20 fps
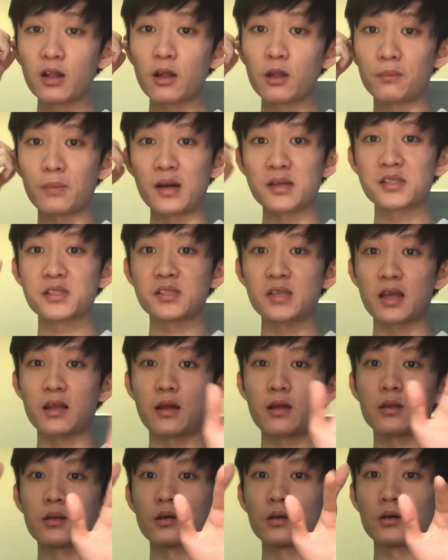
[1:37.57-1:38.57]
muscles, and
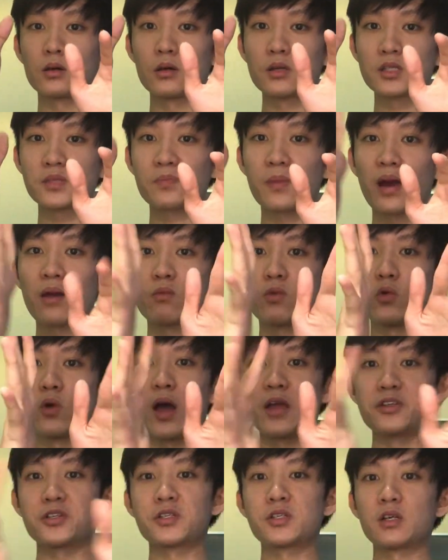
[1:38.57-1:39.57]
then the spine will
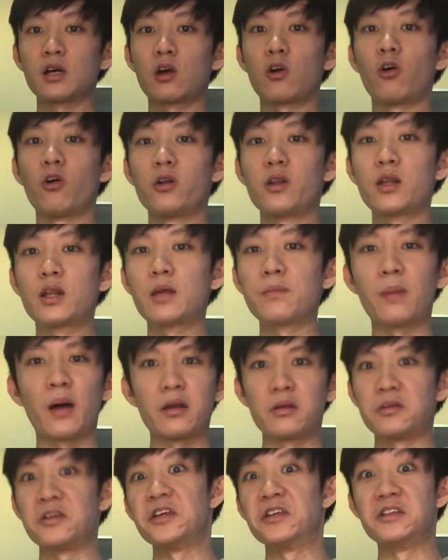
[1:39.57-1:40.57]
adjust accordingly. But
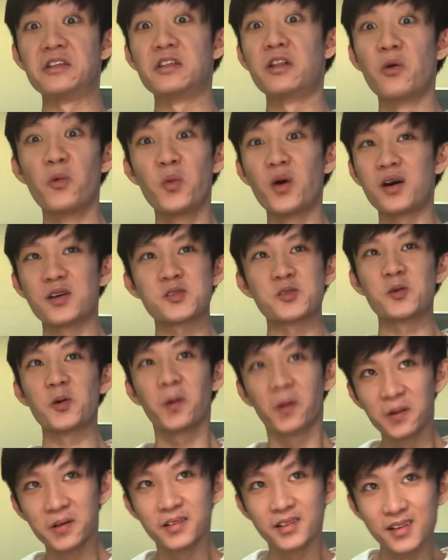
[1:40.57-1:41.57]
it didn't work,
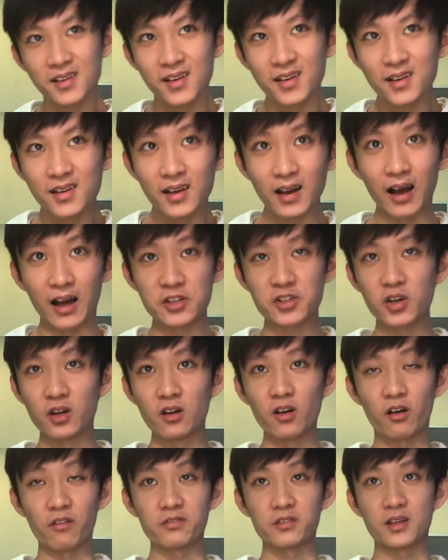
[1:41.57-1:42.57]
so I tried a
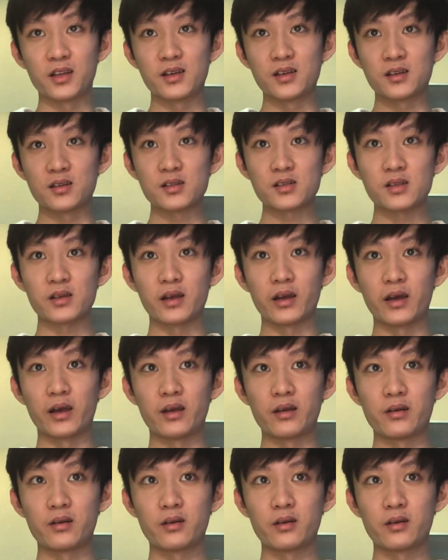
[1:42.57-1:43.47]
lot of things and